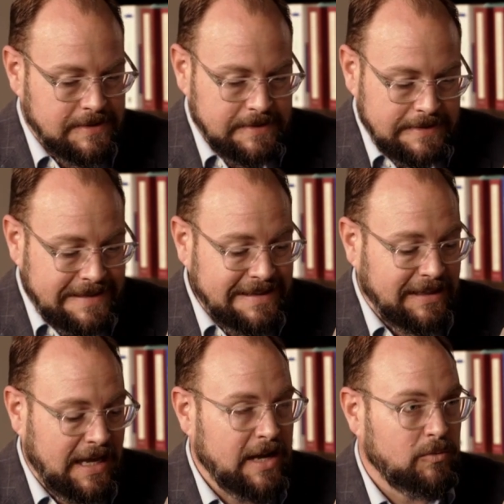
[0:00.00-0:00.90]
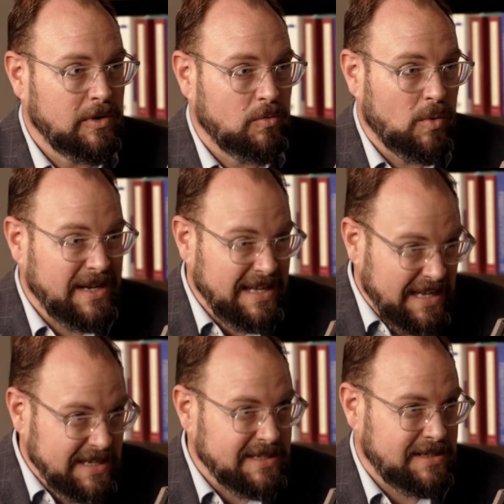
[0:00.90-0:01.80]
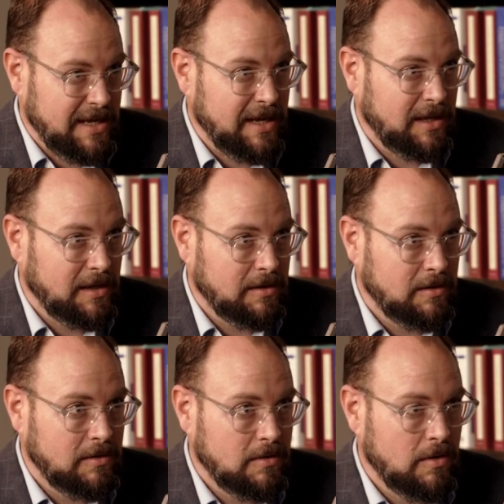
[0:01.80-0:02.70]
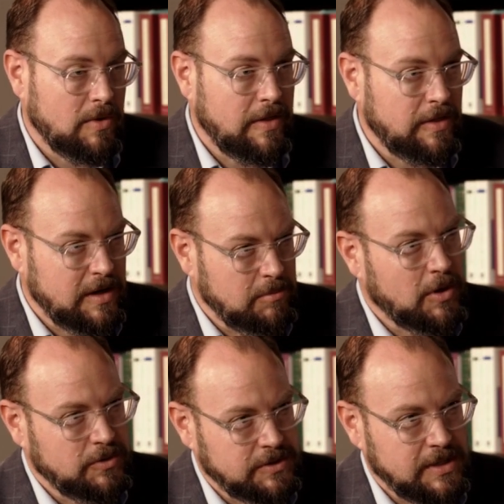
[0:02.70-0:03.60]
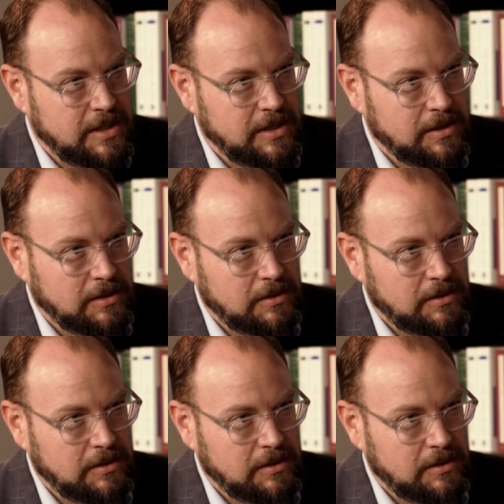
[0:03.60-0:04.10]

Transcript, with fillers: uh, in line with what it is saying yeah. rather than imposing that in.